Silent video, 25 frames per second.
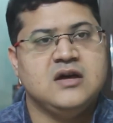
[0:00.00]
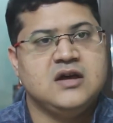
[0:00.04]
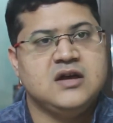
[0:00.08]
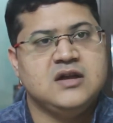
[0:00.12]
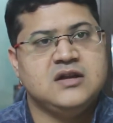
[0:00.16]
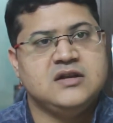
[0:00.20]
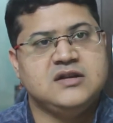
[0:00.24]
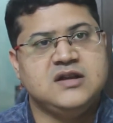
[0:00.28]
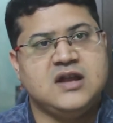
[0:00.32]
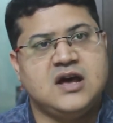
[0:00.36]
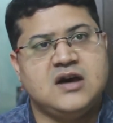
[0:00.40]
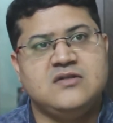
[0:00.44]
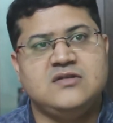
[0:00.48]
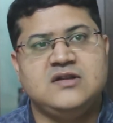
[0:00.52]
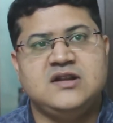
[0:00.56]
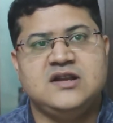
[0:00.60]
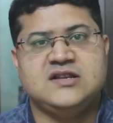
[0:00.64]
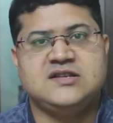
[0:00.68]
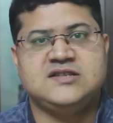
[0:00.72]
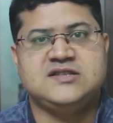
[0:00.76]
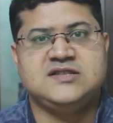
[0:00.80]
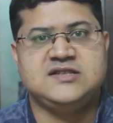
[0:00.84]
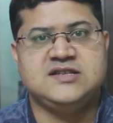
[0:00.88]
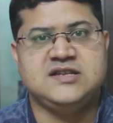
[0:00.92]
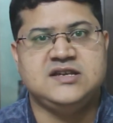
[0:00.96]
Now
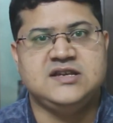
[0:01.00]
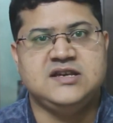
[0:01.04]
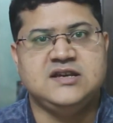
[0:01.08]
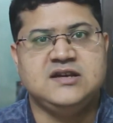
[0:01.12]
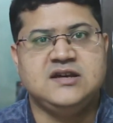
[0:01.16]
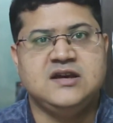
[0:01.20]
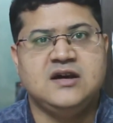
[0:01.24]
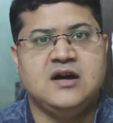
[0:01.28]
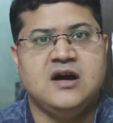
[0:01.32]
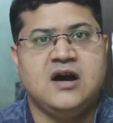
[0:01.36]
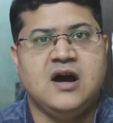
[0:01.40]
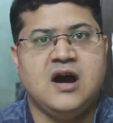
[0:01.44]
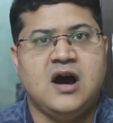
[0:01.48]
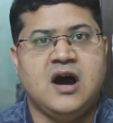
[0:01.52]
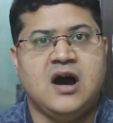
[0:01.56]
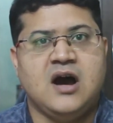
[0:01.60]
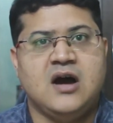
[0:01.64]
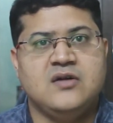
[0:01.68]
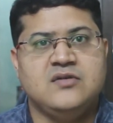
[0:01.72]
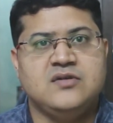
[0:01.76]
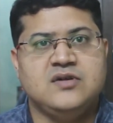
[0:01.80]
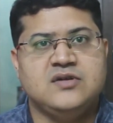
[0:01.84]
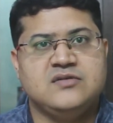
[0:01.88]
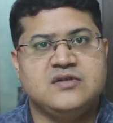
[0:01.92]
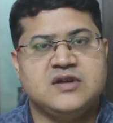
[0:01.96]
let's see
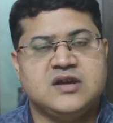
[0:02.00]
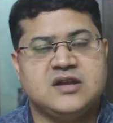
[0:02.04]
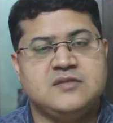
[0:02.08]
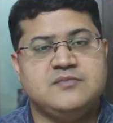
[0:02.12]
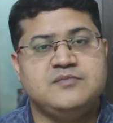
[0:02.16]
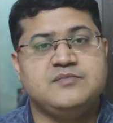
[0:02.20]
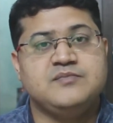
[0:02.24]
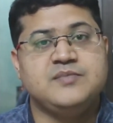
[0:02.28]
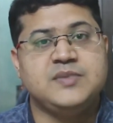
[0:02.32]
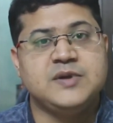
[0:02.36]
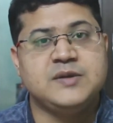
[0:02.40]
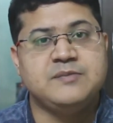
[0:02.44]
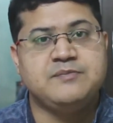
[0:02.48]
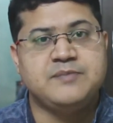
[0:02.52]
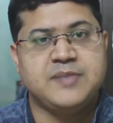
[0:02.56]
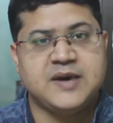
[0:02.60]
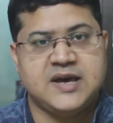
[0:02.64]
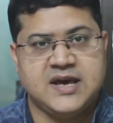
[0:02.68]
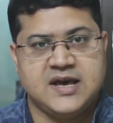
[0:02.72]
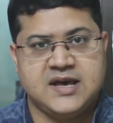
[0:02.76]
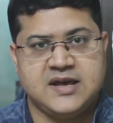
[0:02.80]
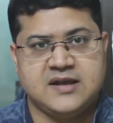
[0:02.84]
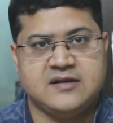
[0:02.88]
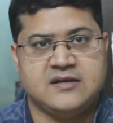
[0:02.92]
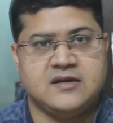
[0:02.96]
how you can
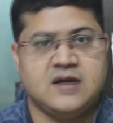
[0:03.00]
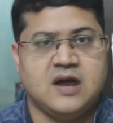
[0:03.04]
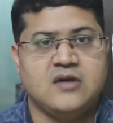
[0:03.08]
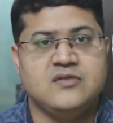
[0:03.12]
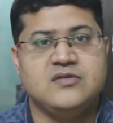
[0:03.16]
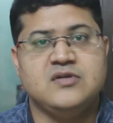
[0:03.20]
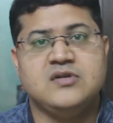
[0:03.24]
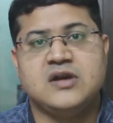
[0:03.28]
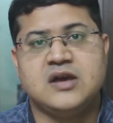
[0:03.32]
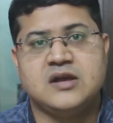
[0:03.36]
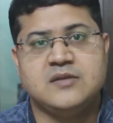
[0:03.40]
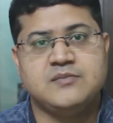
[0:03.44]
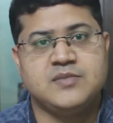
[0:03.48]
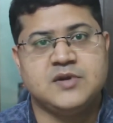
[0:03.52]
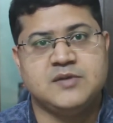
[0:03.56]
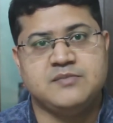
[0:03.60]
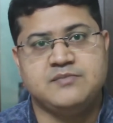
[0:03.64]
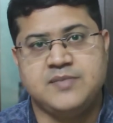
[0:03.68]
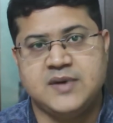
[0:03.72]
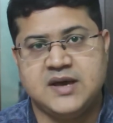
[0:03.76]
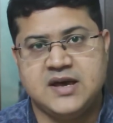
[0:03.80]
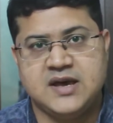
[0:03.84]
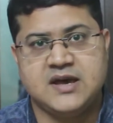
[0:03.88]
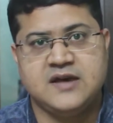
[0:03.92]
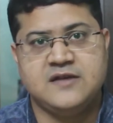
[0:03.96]

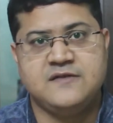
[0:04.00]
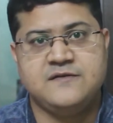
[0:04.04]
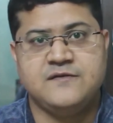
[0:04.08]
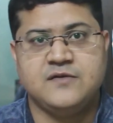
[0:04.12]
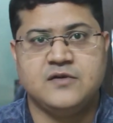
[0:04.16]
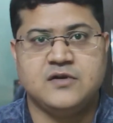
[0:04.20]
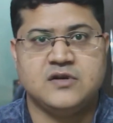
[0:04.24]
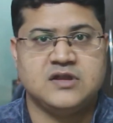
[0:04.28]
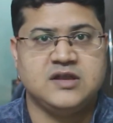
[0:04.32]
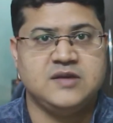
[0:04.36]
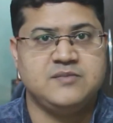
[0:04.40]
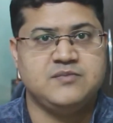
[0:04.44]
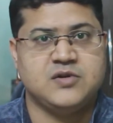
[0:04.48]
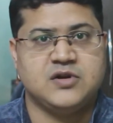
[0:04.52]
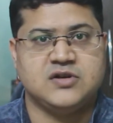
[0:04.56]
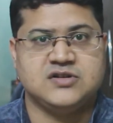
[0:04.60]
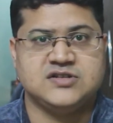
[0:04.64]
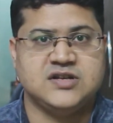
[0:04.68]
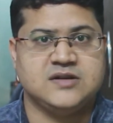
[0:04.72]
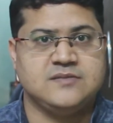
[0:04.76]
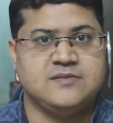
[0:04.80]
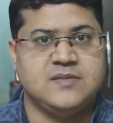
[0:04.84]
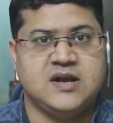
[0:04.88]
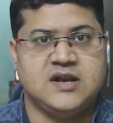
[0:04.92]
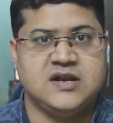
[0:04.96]
prepare for the
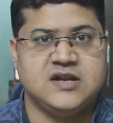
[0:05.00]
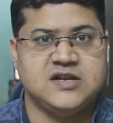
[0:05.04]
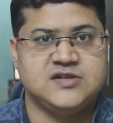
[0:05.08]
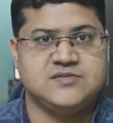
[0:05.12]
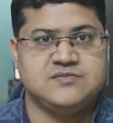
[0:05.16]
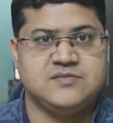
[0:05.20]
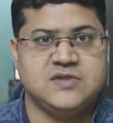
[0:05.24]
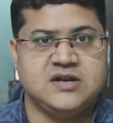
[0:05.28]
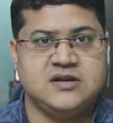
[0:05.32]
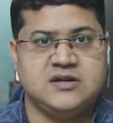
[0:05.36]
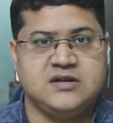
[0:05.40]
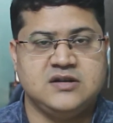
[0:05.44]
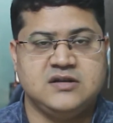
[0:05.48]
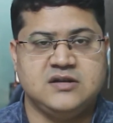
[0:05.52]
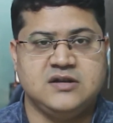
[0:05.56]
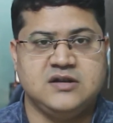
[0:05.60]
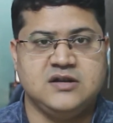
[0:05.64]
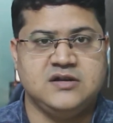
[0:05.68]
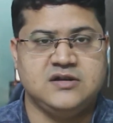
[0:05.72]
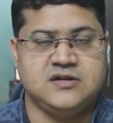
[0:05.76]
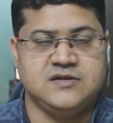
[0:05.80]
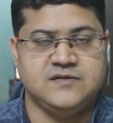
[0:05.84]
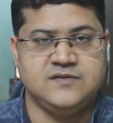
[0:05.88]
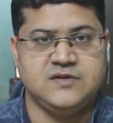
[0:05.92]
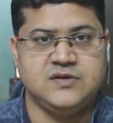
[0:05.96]
project management
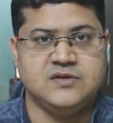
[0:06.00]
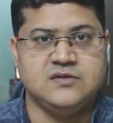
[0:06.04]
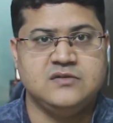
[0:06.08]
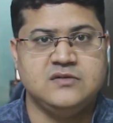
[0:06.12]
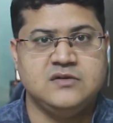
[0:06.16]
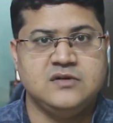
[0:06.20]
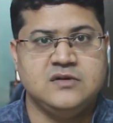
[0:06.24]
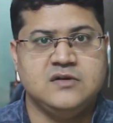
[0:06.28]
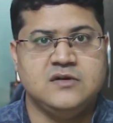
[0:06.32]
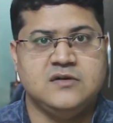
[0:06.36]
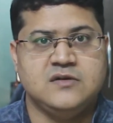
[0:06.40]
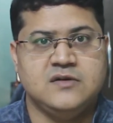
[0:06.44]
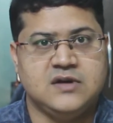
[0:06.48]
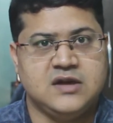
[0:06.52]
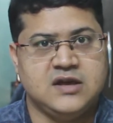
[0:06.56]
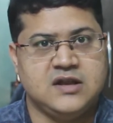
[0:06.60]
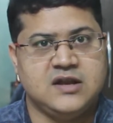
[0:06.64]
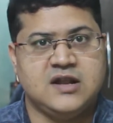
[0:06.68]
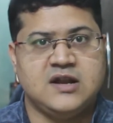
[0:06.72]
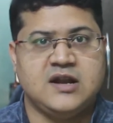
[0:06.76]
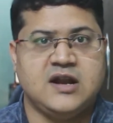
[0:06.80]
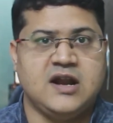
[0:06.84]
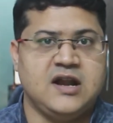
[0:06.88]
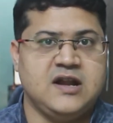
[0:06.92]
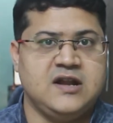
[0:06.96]
interview
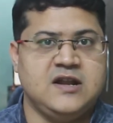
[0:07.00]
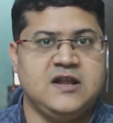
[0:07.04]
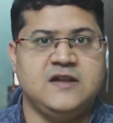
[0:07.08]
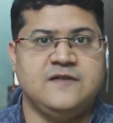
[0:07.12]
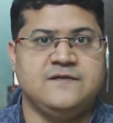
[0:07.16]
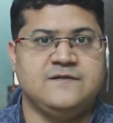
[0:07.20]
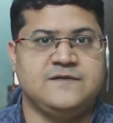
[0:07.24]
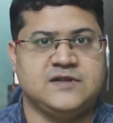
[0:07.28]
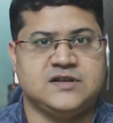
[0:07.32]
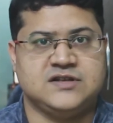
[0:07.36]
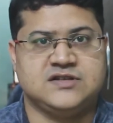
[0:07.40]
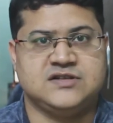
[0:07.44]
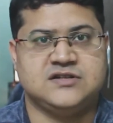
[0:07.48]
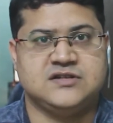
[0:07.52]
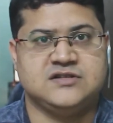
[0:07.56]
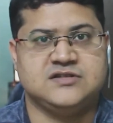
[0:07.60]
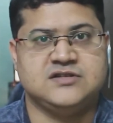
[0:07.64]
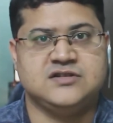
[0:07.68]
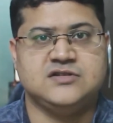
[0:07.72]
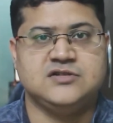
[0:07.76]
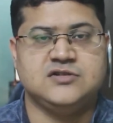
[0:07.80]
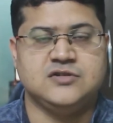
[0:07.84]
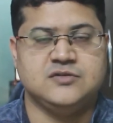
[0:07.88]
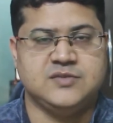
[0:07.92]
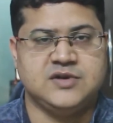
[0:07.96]
in an IT
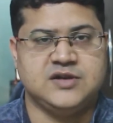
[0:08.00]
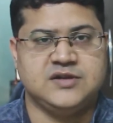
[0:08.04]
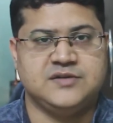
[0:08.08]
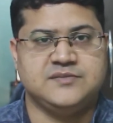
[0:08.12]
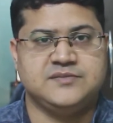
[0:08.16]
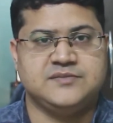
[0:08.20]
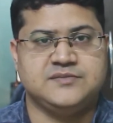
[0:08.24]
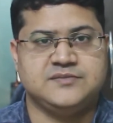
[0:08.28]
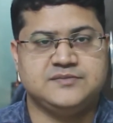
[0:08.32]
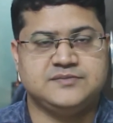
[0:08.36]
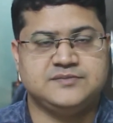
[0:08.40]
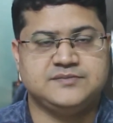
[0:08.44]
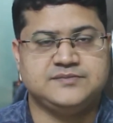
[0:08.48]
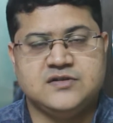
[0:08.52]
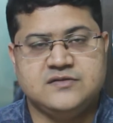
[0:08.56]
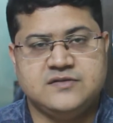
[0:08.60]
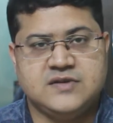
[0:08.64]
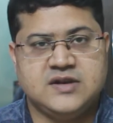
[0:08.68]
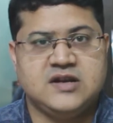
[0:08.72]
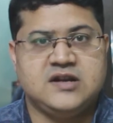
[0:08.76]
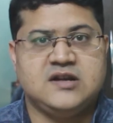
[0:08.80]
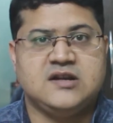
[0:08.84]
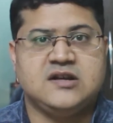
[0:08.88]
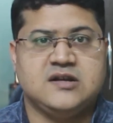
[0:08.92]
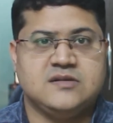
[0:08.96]
infrastructure domain. So
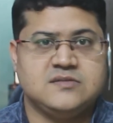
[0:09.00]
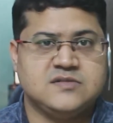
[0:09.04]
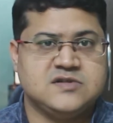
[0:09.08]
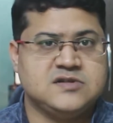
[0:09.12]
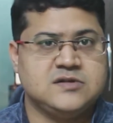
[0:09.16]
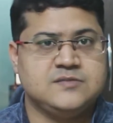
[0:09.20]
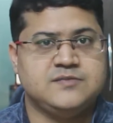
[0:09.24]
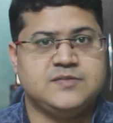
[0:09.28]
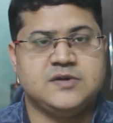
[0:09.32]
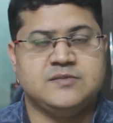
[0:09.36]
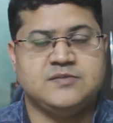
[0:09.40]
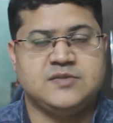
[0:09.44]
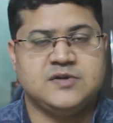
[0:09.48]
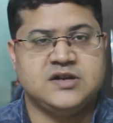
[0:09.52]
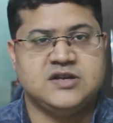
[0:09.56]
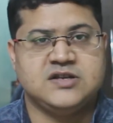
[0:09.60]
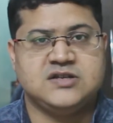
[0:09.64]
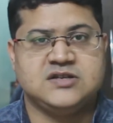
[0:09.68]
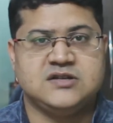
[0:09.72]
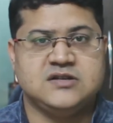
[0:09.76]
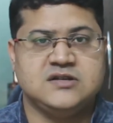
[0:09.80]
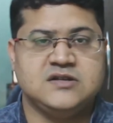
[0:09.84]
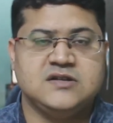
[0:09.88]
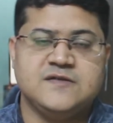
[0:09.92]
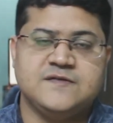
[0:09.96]
when it comes to
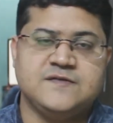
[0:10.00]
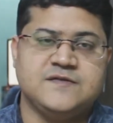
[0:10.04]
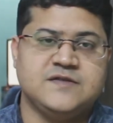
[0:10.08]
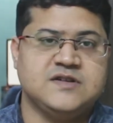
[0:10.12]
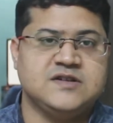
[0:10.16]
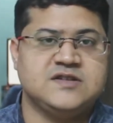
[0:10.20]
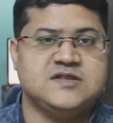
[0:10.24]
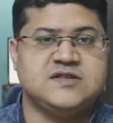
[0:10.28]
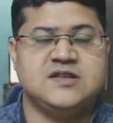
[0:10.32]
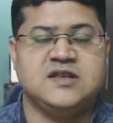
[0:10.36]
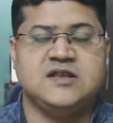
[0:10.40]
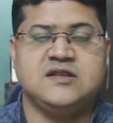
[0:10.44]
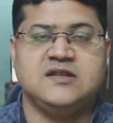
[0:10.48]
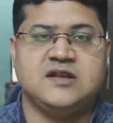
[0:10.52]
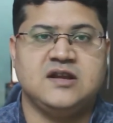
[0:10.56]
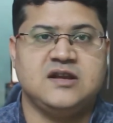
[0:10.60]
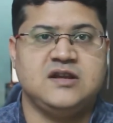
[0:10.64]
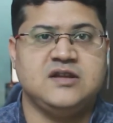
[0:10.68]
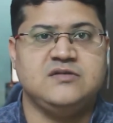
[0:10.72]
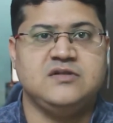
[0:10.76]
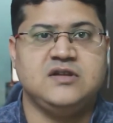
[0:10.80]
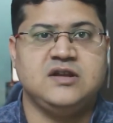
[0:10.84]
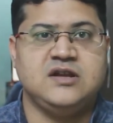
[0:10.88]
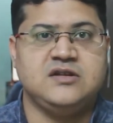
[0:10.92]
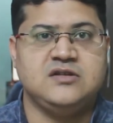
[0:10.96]
preparation, the first thing that
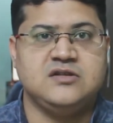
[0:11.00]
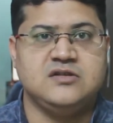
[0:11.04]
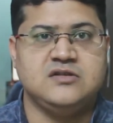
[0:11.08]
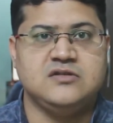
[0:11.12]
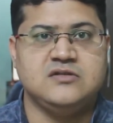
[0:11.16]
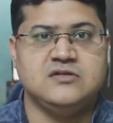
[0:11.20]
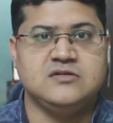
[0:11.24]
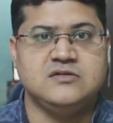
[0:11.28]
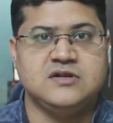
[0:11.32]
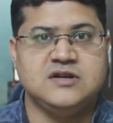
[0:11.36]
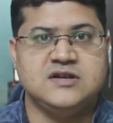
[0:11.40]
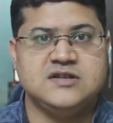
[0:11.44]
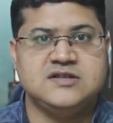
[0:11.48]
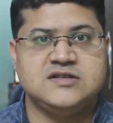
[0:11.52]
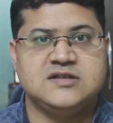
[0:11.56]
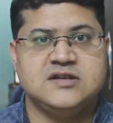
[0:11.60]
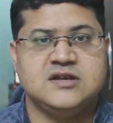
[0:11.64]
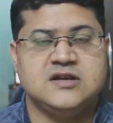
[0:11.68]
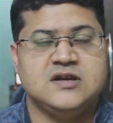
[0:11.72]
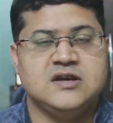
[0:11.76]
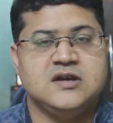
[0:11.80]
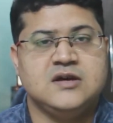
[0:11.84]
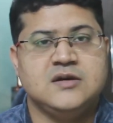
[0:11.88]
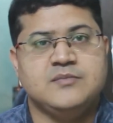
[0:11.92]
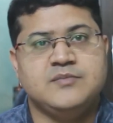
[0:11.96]
you need to do is
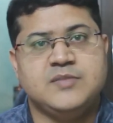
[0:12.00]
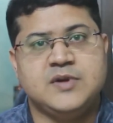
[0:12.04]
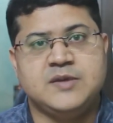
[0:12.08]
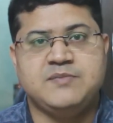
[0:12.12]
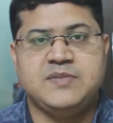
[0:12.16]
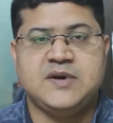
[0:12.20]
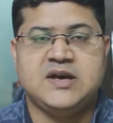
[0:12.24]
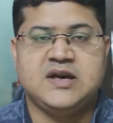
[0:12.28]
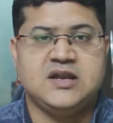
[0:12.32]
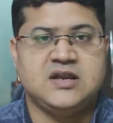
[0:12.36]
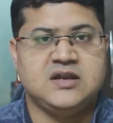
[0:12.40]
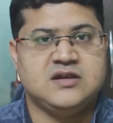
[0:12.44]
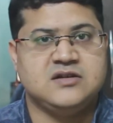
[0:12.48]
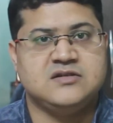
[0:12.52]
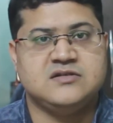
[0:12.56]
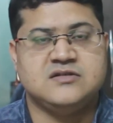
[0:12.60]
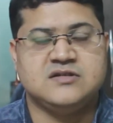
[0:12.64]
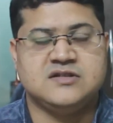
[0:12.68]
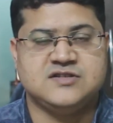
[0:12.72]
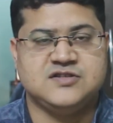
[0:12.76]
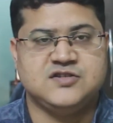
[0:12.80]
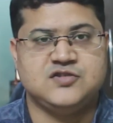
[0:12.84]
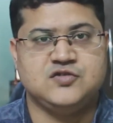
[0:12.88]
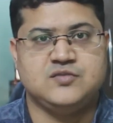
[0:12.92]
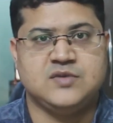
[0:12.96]
prepare your
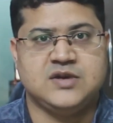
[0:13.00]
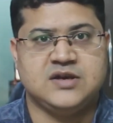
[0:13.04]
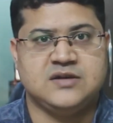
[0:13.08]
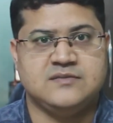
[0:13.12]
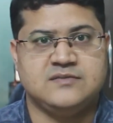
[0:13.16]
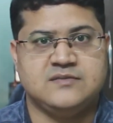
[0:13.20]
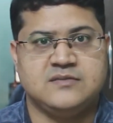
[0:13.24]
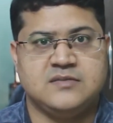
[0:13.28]
resume.